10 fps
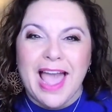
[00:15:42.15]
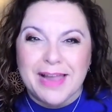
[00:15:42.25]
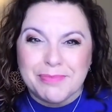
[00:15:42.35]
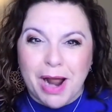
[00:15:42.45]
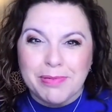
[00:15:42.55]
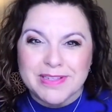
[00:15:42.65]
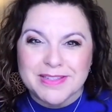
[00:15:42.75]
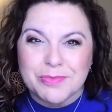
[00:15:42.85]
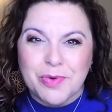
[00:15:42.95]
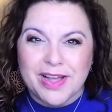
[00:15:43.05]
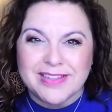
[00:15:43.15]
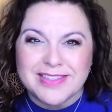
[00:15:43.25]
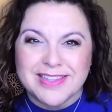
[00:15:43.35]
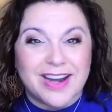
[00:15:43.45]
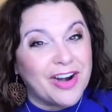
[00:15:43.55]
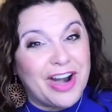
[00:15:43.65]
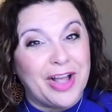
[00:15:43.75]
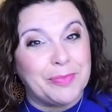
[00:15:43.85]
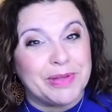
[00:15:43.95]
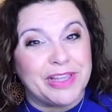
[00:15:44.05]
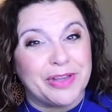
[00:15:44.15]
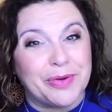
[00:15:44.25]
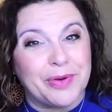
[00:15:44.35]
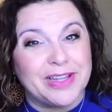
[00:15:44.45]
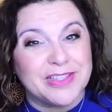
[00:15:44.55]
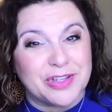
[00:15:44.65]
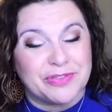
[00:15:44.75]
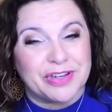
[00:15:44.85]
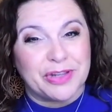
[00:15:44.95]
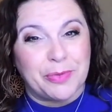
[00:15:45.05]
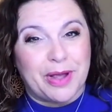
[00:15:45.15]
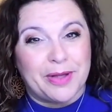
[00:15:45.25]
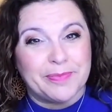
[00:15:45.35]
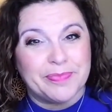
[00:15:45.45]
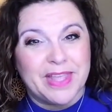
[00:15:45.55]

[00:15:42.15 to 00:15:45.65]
and probably some ones that are helping you and serving you well.